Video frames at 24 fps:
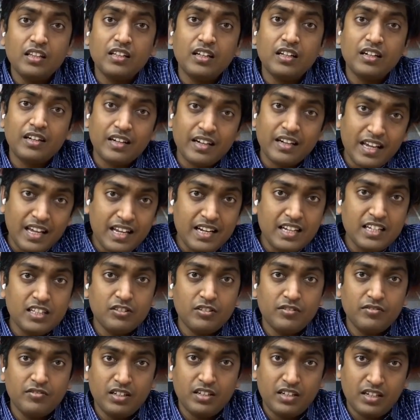The
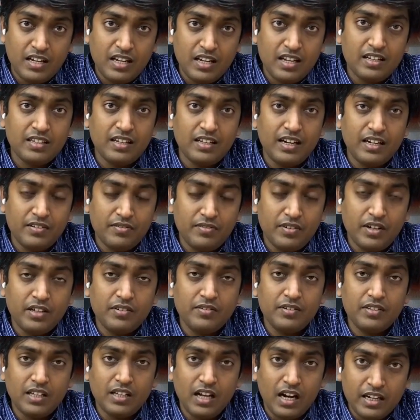rarest of the rare side
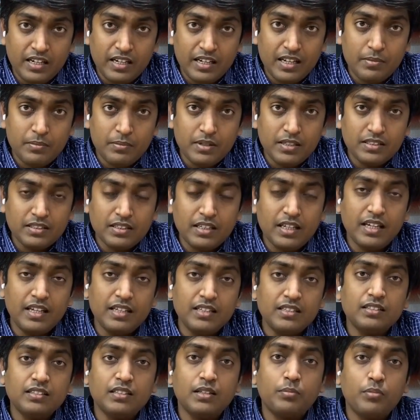effect with rTMS
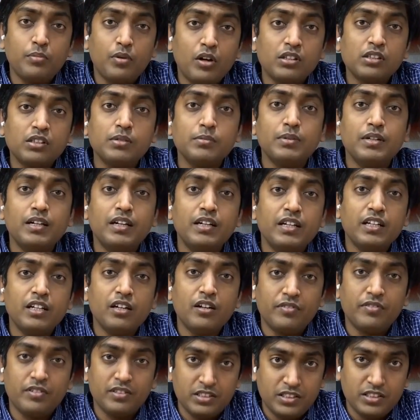is the
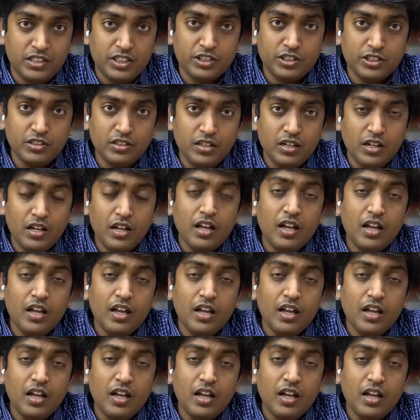possibility of a seizure,